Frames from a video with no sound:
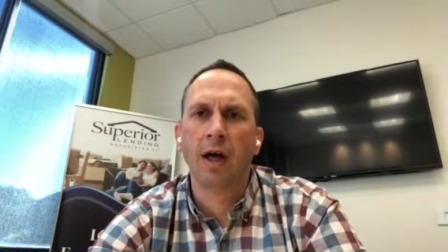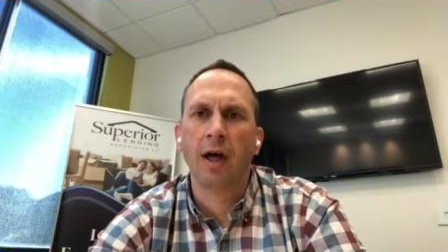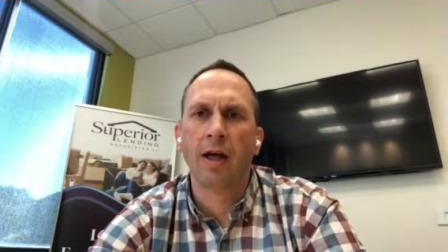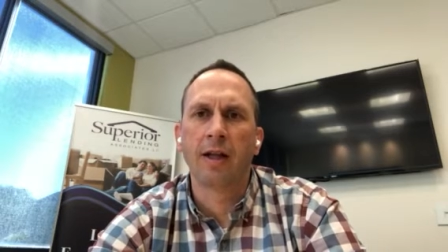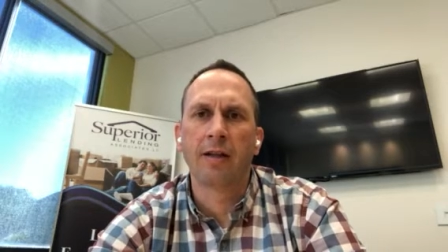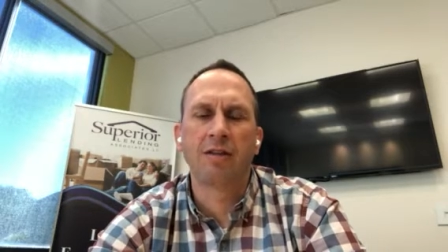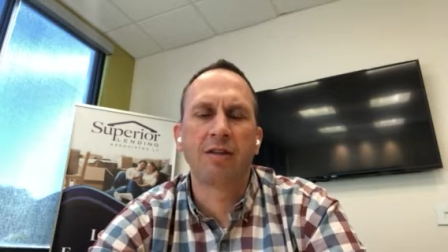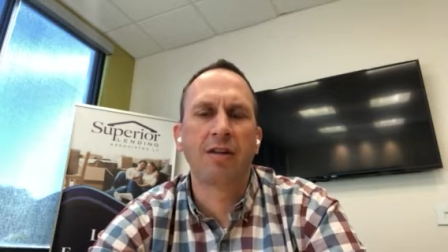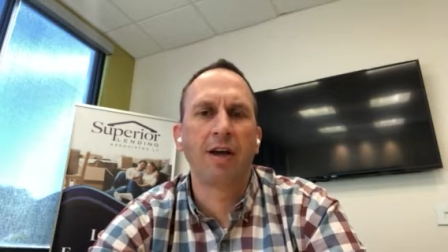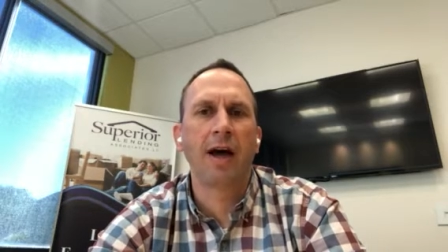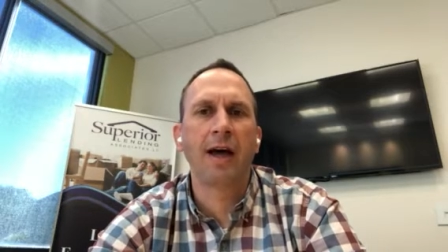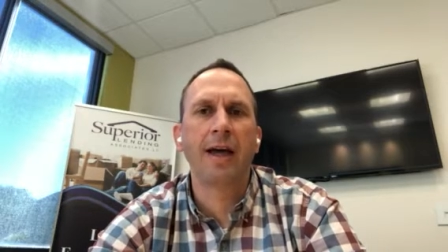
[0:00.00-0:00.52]
a
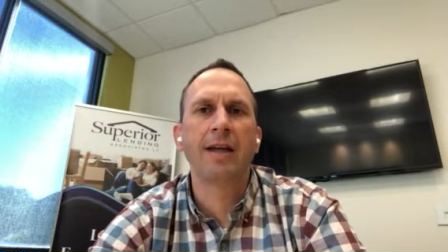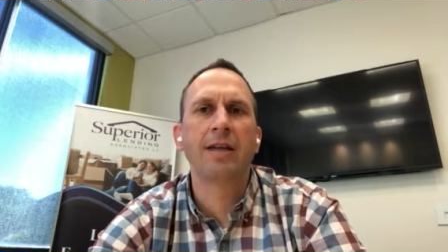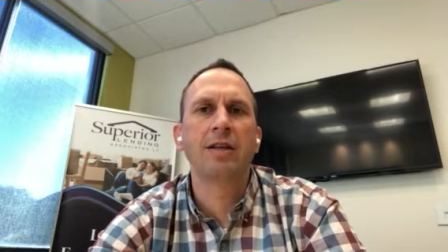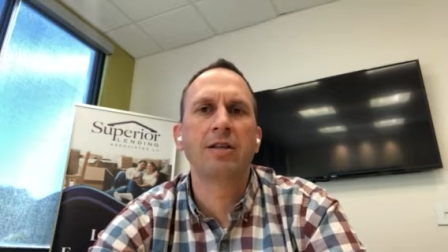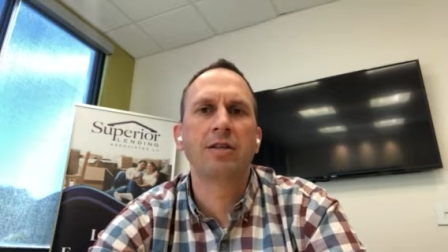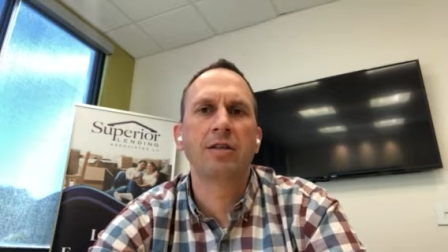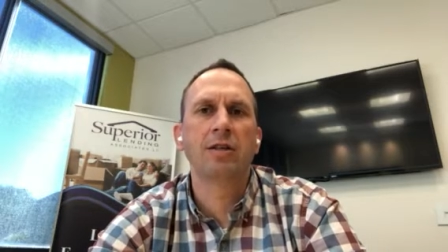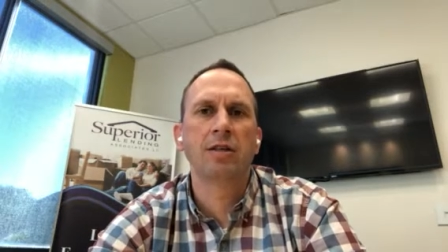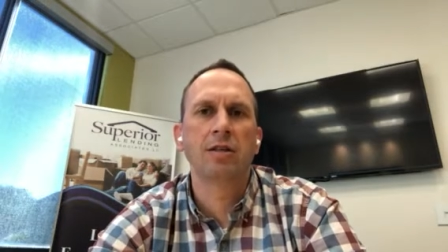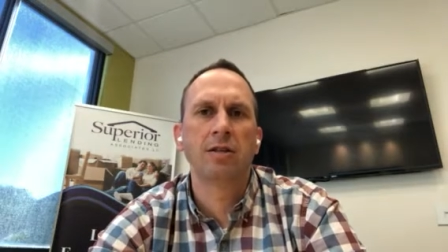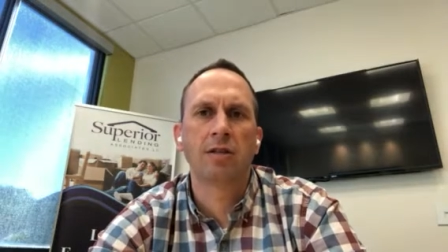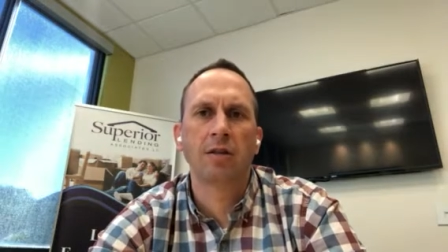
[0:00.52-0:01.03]

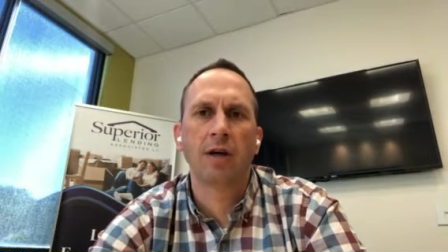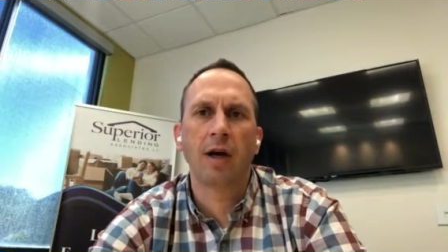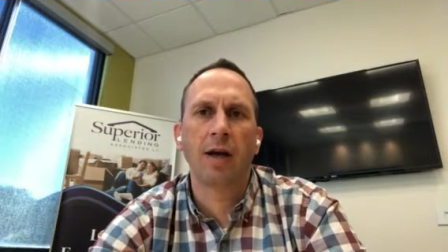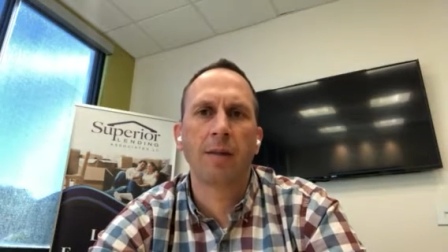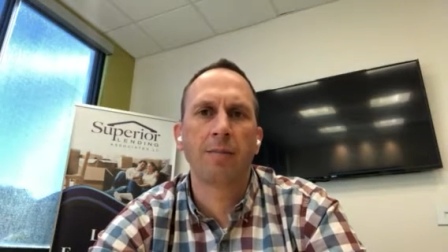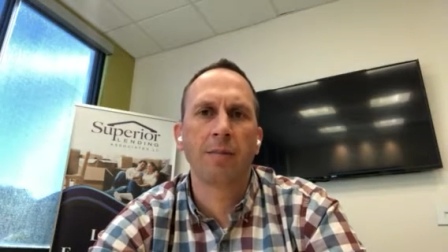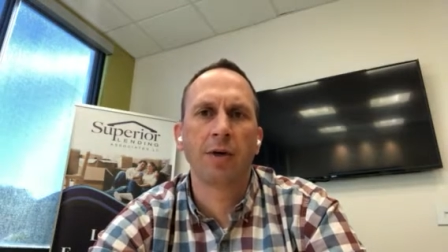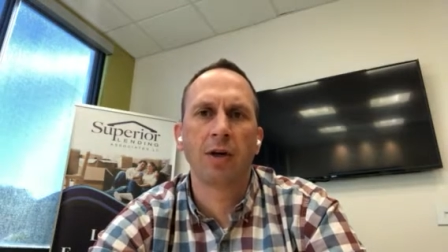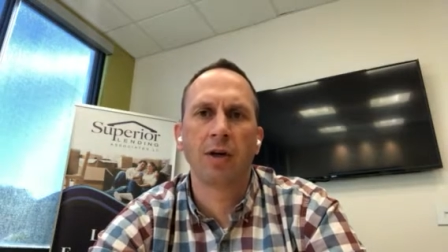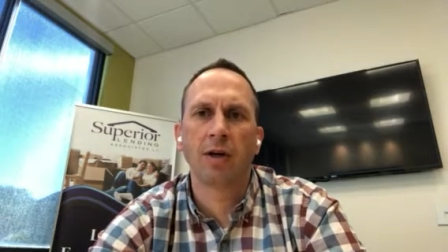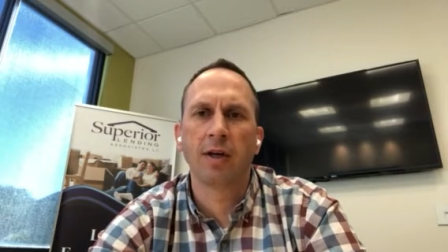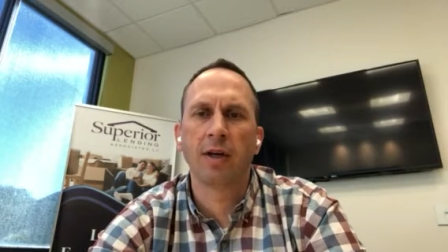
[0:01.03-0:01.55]
tight
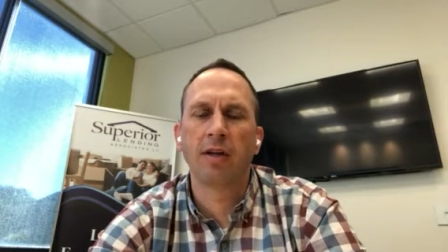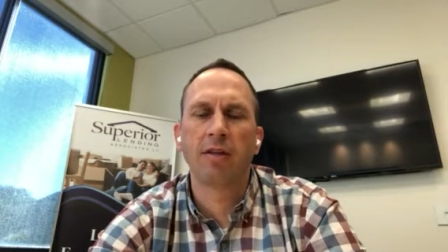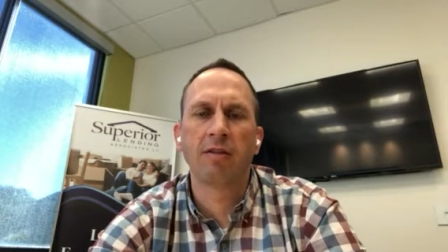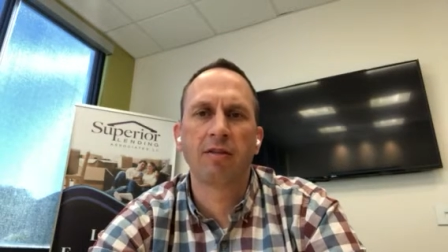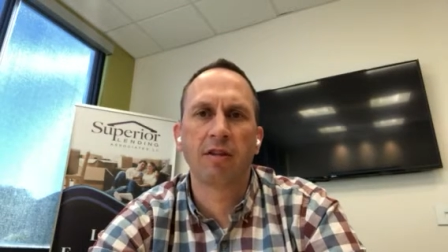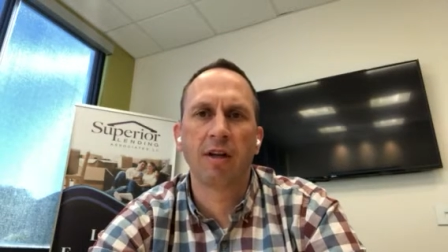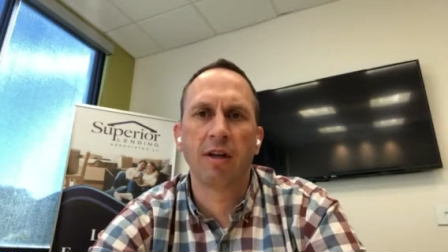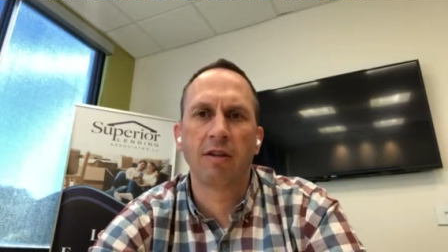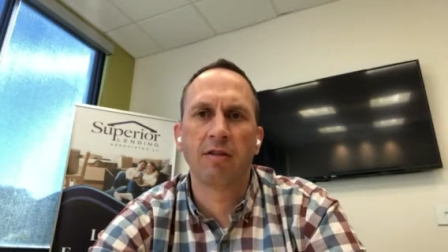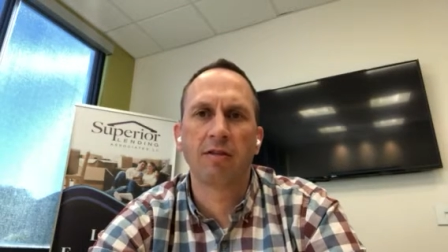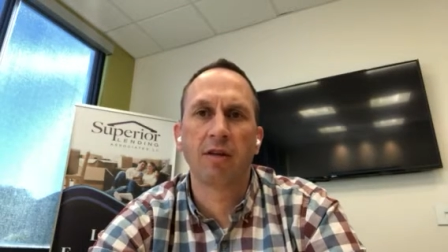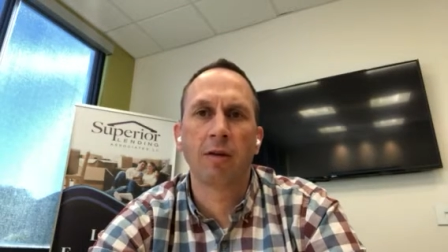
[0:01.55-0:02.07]
time period,
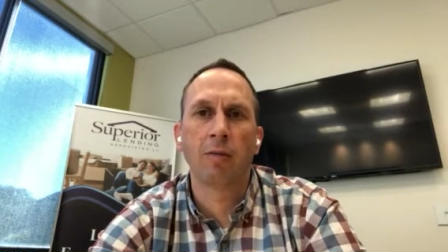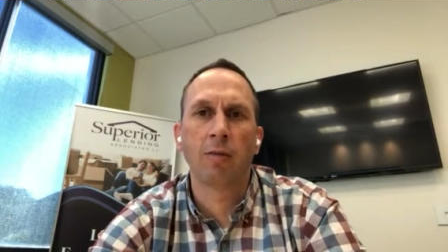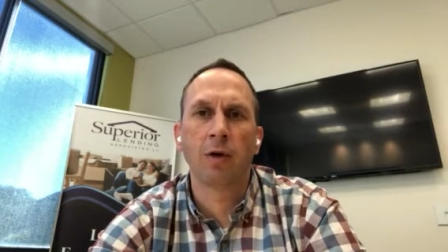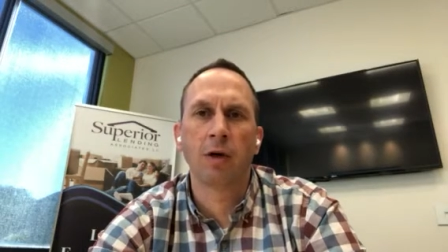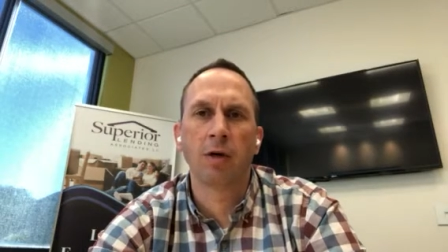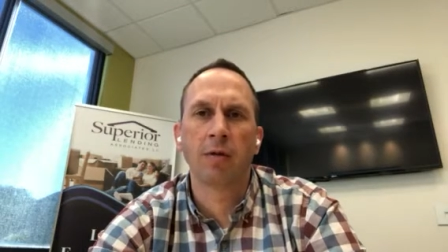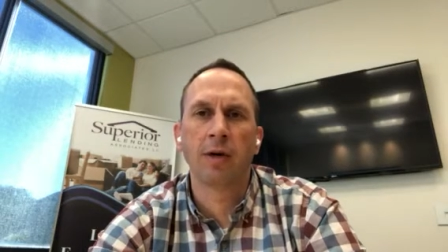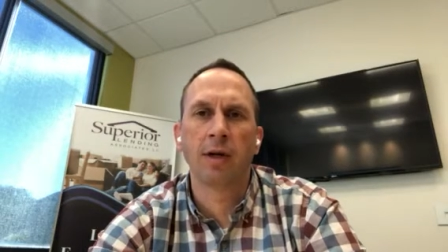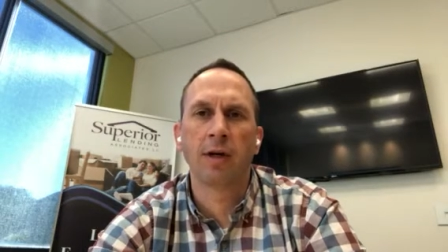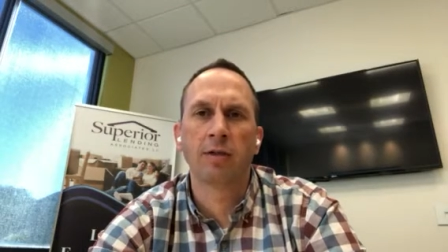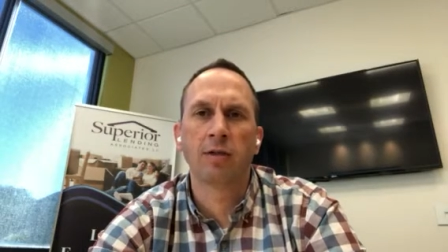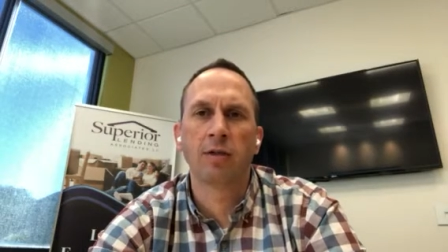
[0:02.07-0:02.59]
say somewhere
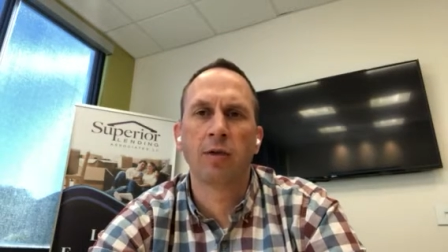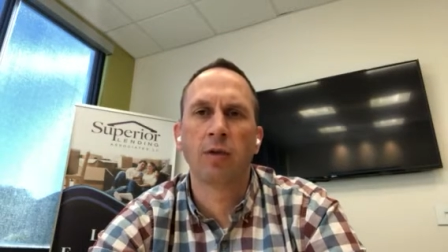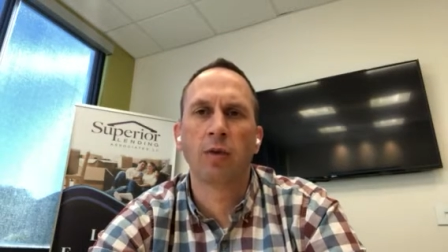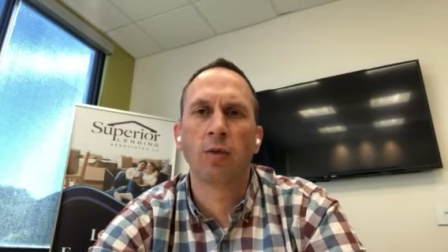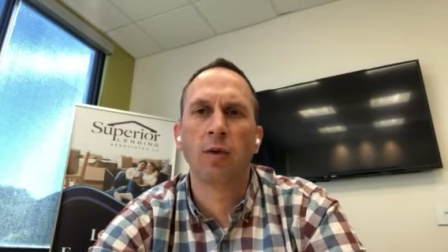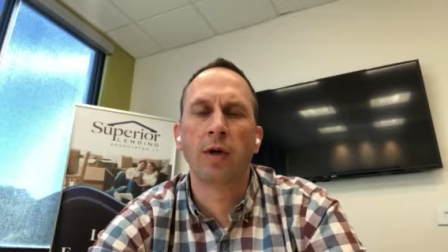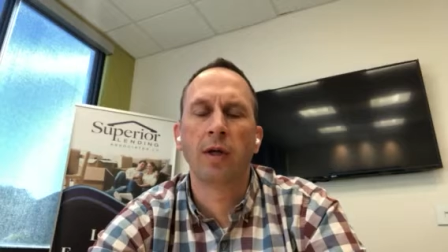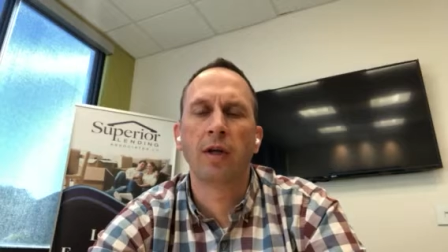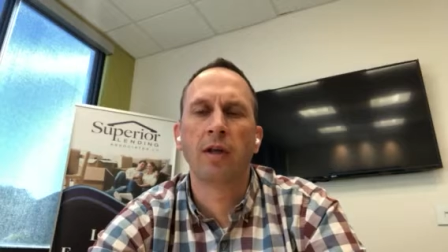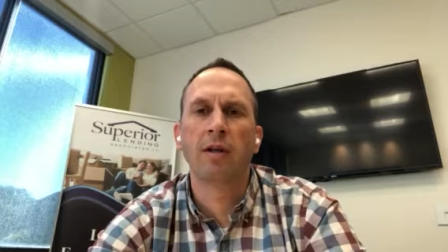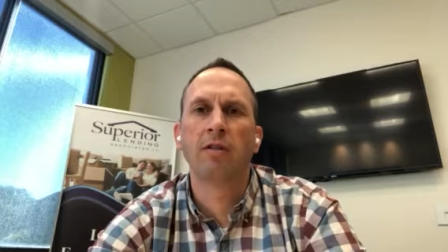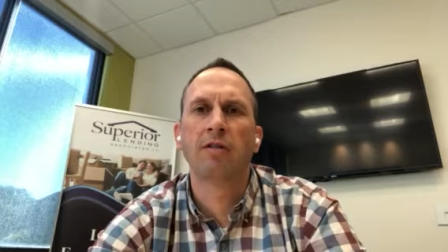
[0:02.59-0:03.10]
around two
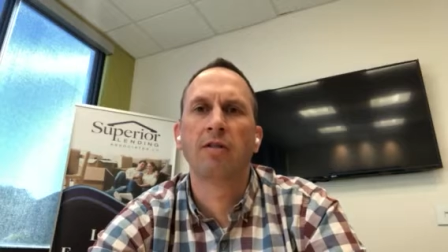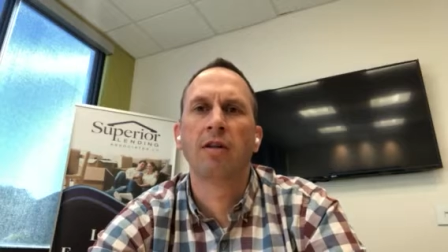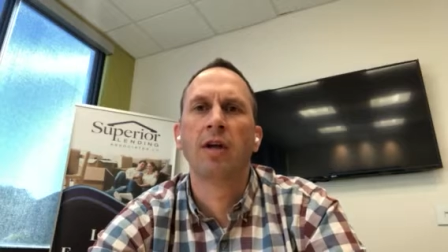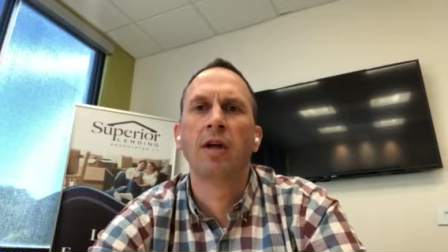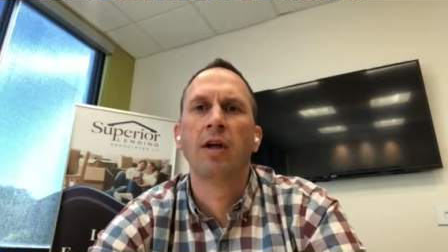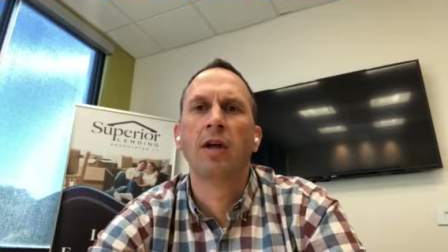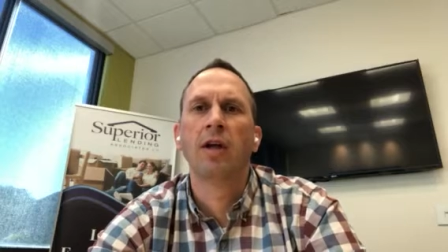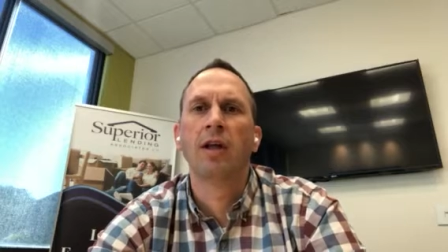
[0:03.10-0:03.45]
weeks,